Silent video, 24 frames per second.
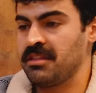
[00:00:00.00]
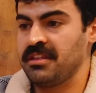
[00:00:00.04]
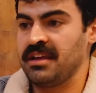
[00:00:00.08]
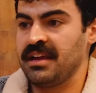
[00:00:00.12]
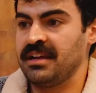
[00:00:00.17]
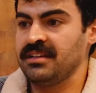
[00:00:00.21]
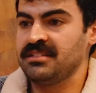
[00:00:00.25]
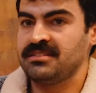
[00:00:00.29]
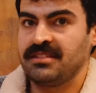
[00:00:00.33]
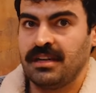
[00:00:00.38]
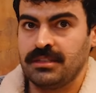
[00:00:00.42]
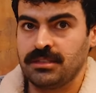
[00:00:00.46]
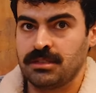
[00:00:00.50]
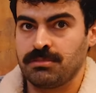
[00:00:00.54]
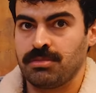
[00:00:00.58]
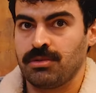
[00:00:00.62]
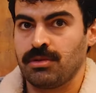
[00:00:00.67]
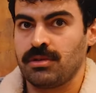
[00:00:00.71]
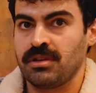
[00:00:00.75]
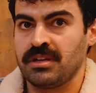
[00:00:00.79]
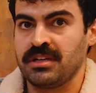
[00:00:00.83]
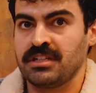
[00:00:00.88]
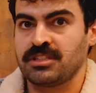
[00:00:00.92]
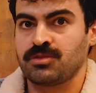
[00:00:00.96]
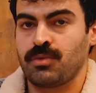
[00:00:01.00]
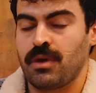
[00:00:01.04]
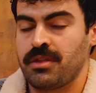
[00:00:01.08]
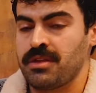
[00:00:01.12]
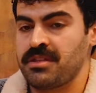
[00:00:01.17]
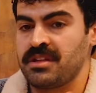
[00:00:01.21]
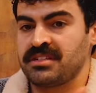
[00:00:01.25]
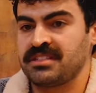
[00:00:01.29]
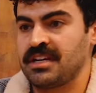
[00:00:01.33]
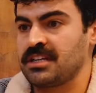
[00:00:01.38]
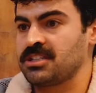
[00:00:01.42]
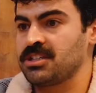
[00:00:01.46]
The intangible is whether
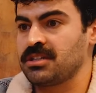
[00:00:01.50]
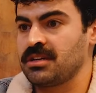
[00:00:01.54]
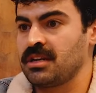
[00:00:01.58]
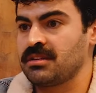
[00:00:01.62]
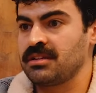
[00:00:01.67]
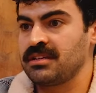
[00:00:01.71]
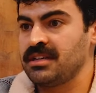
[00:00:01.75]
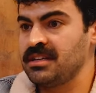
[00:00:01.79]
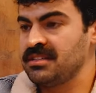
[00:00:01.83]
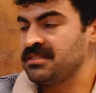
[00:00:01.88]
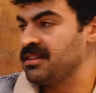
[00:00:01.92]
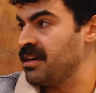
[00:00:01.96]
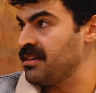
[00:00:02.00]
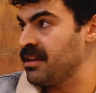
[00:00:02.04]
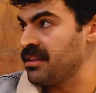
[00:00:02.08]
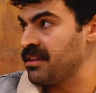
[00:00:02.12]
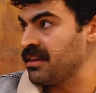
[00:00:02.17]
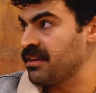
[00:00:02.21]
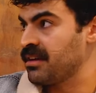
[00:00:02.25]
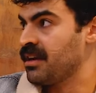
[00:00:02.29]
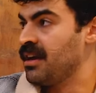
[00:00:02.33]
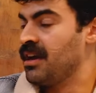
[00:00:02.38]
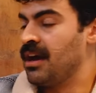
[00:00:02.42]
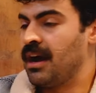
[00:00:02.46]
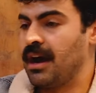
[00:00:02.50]
that's actually going to lead into anything.